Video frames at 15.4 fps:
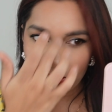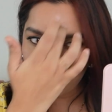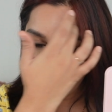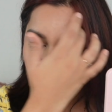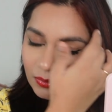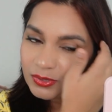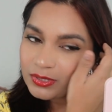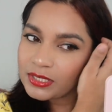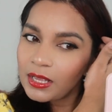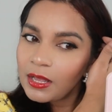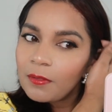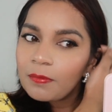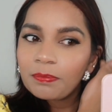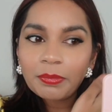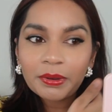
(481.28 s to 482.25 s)
nose.
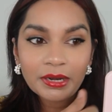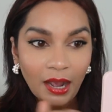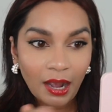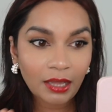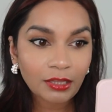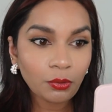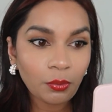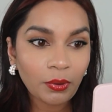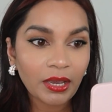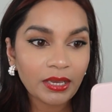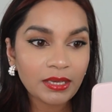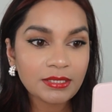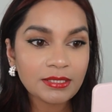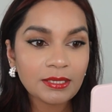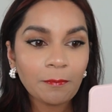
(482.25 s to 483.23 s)
But
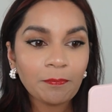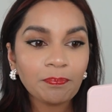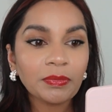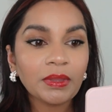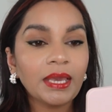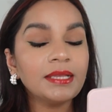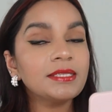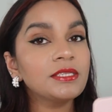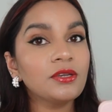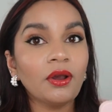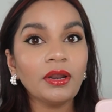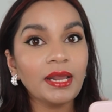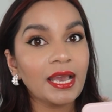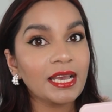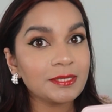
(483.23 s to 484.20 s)
otherwise, it's
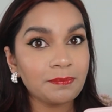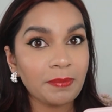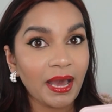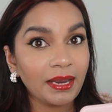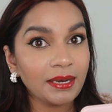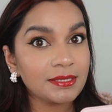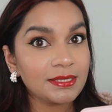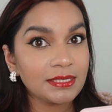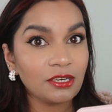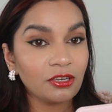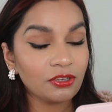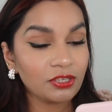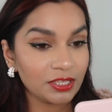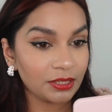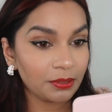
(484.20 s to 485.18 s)
not as bad as it
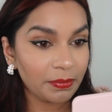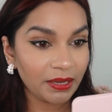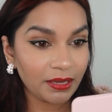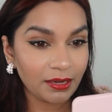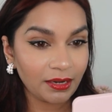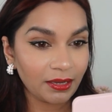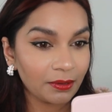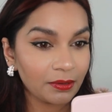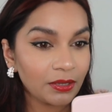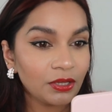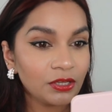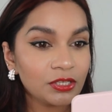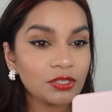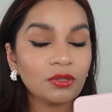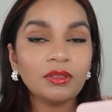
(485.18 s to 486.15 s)
looked in the beginning.
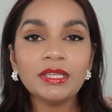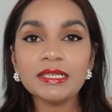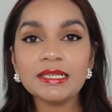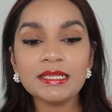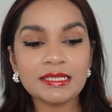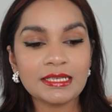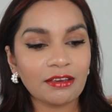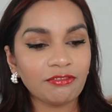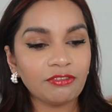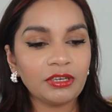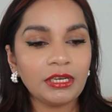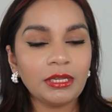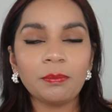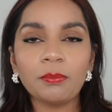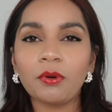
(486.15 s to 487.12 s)
So this is
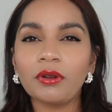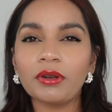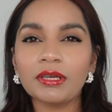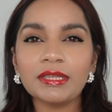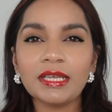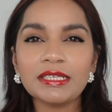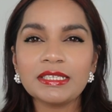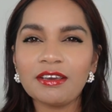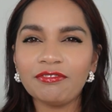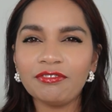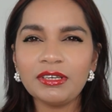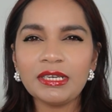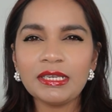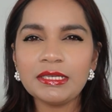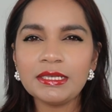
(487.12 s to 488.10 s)
definitely a product that
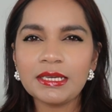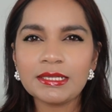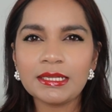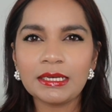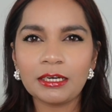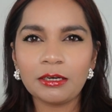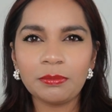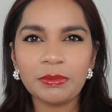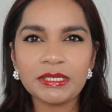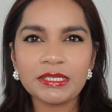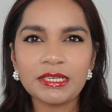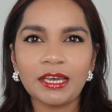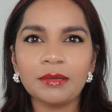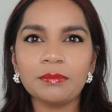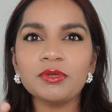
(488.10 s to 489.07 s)
definitely takes a little bit
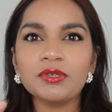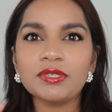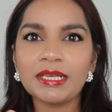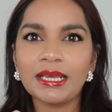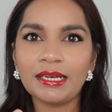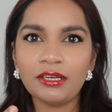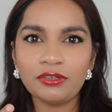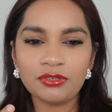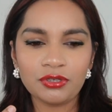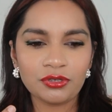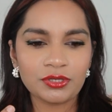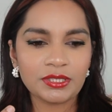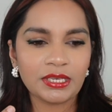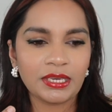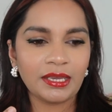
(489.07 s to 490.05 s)
time to settle into your
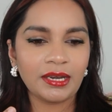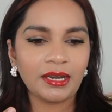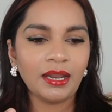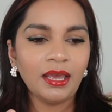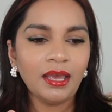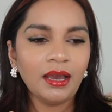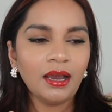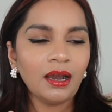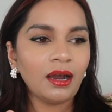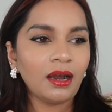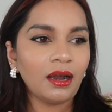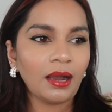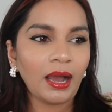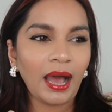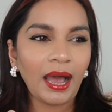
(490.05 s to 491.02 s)
skin.
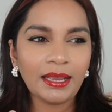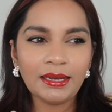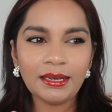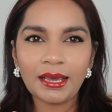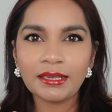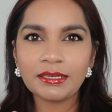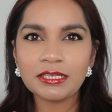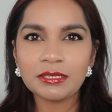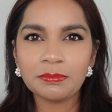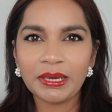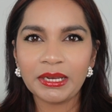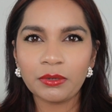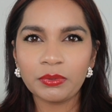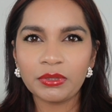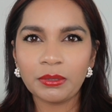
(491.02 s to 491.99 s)
I liked it
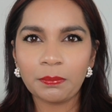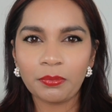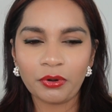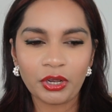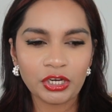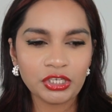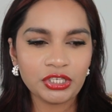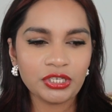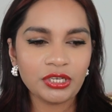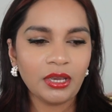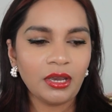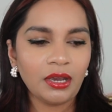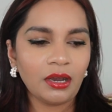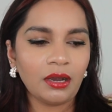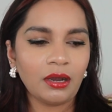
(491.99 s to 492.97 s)
better with a brush,
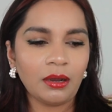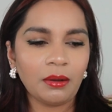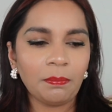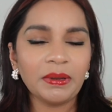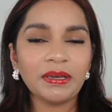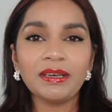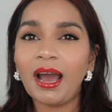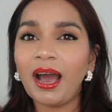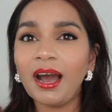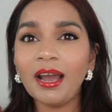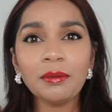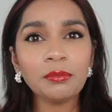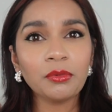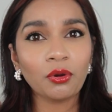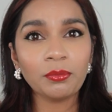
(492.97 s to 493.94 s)
but
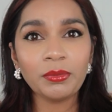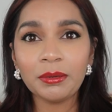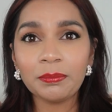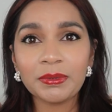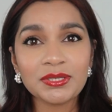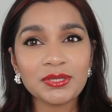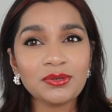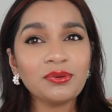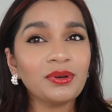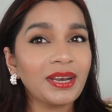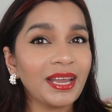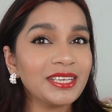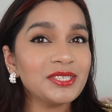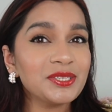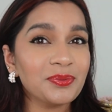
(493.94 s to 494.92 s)
I'm normally a person who
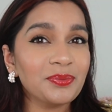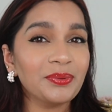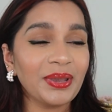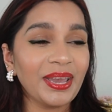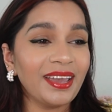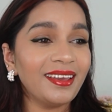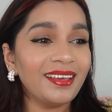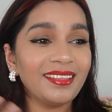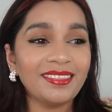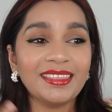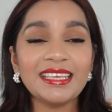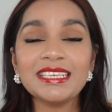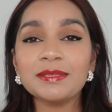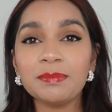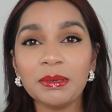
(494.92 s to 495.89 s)
likes to wear
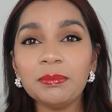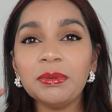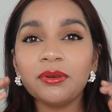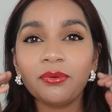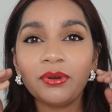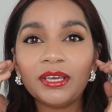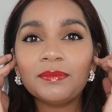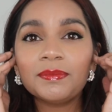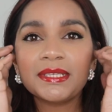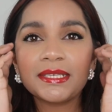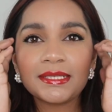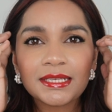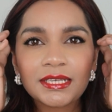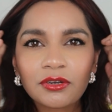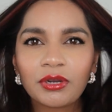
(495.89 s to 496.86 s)
these BB creams,
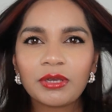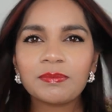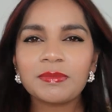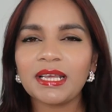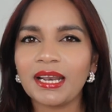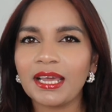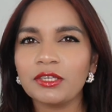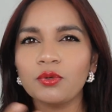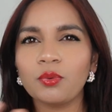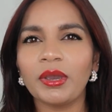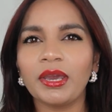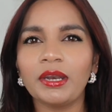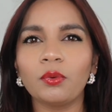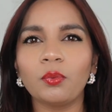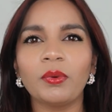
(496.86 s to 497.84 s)
CC creams. I like to
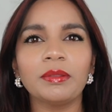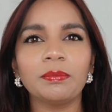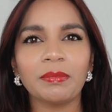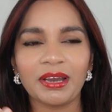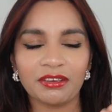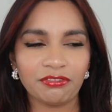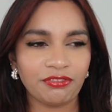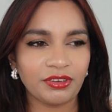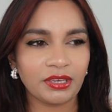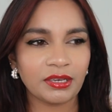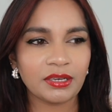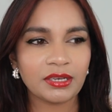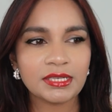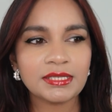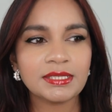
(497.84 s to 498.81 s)
wear it with my
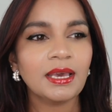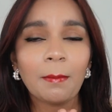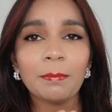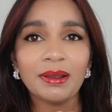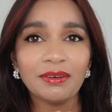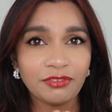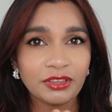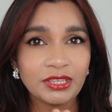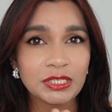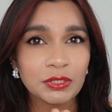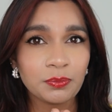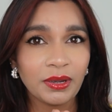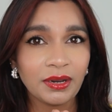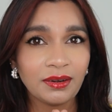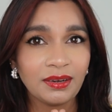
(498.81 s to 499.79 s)
fingers. But for this
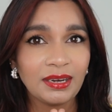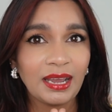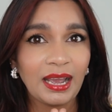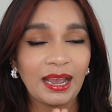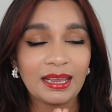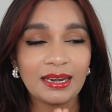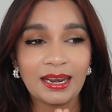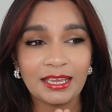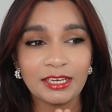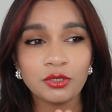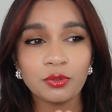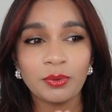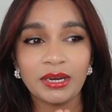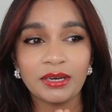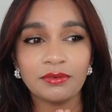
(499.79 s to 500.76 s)
one, I like
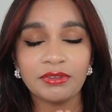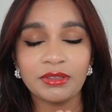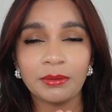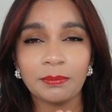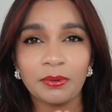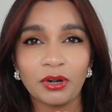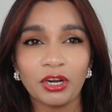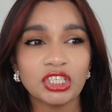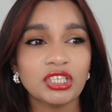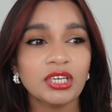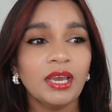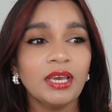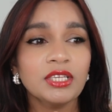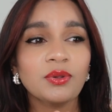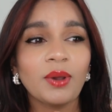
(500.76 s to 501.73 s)
to wear it with a brush.
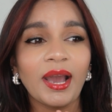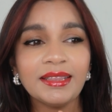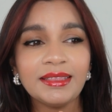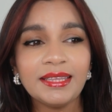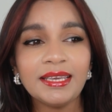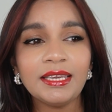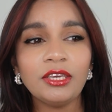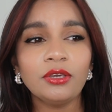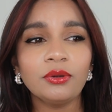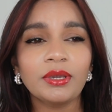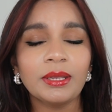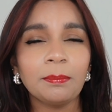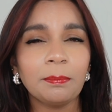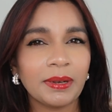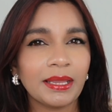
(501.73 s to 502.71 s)
So I think you
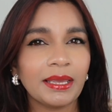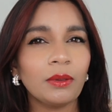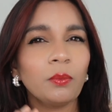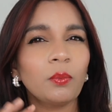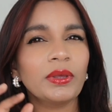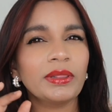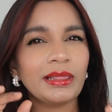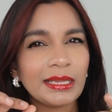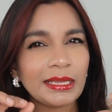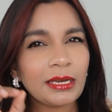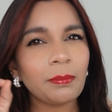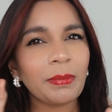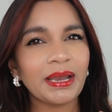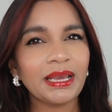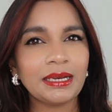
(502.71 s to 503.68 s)
can play with little
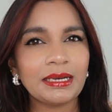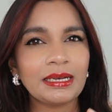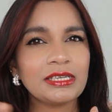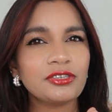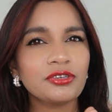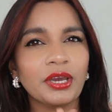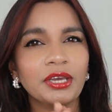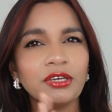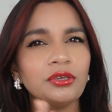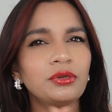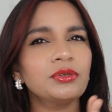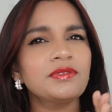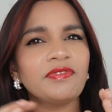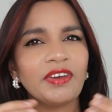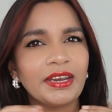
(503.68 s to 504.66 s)
by little, try to
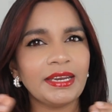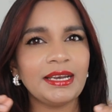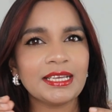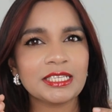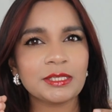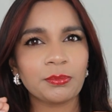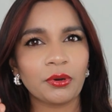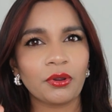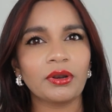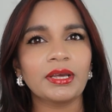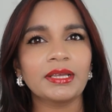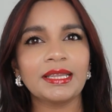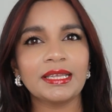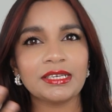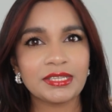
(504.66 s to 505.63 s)
use very less
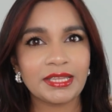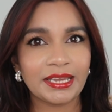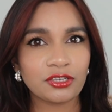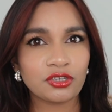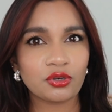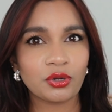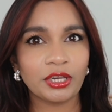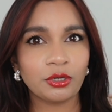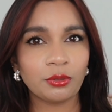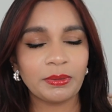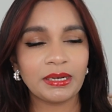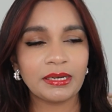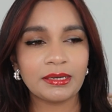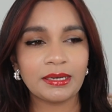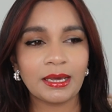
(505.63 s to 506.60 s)
product and then try to
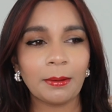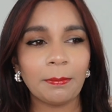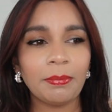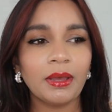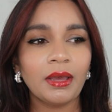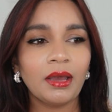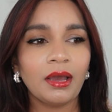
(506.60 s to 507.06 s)
build it up.